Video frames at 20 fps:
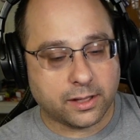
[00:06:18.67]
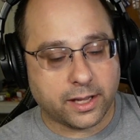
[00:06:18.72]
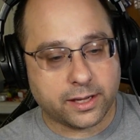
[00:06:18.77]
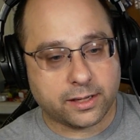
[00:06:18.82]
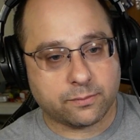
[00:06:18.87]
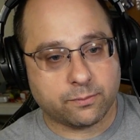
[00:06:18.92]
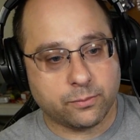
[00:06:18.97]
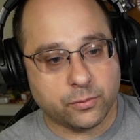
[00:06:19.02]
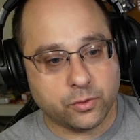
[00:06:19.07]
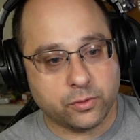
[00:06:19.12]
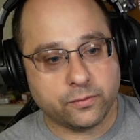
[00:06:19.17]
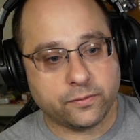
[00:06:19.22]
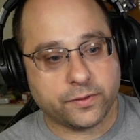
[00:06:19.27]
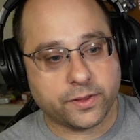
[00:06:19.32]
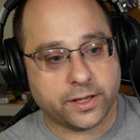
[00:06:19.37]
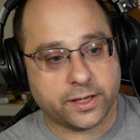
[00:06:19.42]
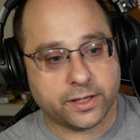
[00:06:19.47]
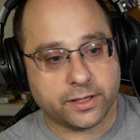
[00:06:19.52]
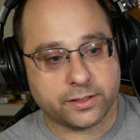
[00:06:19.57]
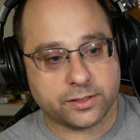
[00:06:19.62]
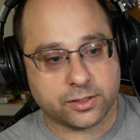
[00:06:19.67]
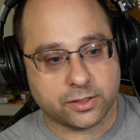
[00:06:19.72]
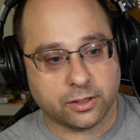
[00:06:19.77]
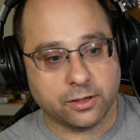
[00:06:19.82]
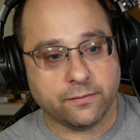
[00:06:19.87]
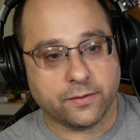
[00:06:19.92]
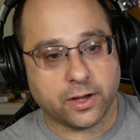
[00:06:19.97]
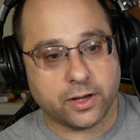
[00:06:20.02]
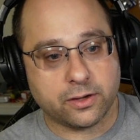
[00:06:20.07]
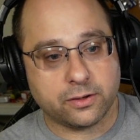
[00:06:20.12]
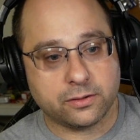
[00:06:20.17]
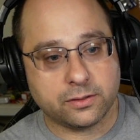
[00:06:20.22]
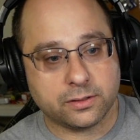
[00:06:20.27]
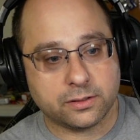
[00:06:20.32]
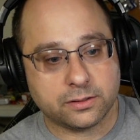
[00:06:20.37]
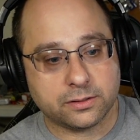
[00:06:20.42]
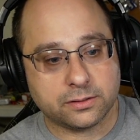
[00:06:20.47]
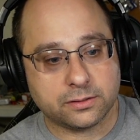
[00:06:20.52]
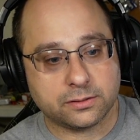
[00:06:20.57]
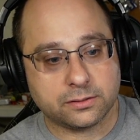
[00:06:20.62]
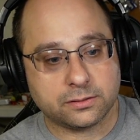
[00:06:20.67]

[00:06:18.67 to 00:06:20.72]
like move the servo,